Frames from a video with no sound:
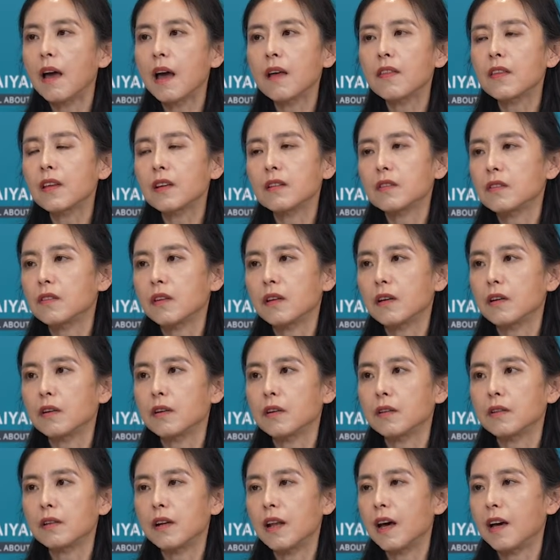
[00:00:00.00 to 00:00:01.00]
think that
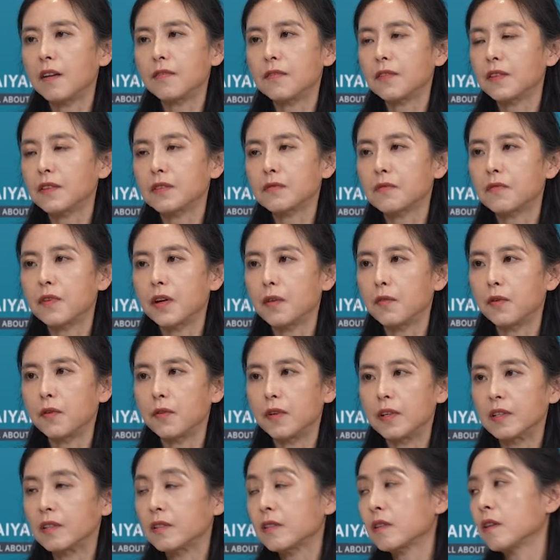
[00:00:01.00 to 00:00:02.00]
their life is very,
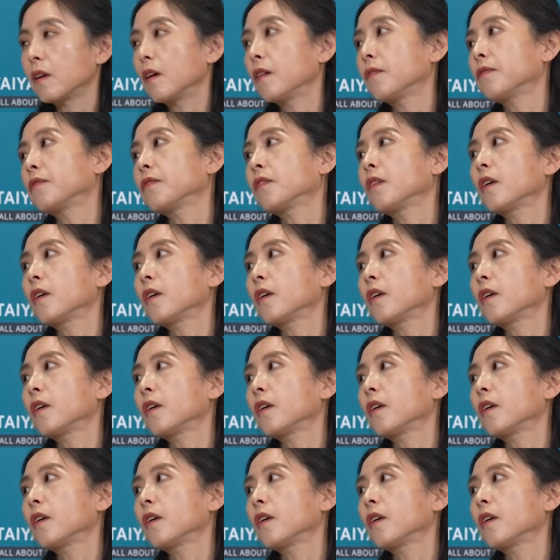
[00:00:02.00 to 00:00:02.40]
very tough.